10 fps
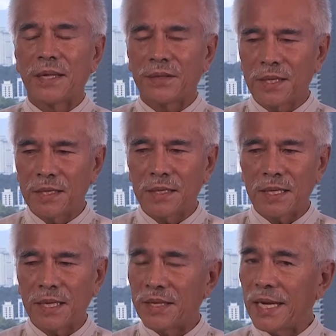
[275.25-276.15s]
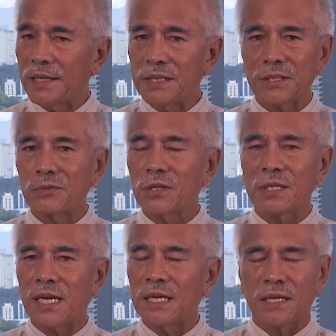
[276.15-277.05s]
then the islands are
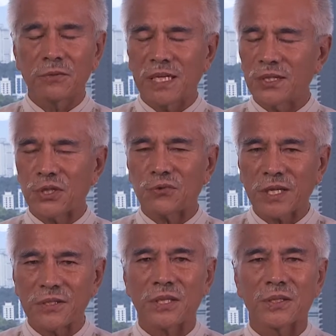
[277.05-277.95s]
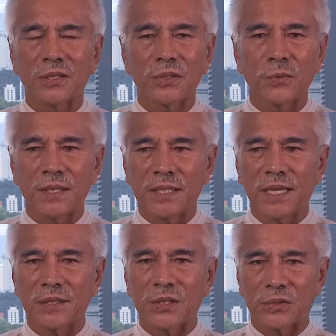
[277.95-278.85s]
not structured to
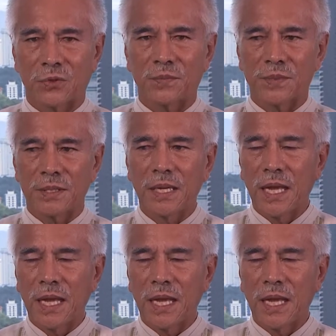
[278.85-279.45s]
withstand the storms.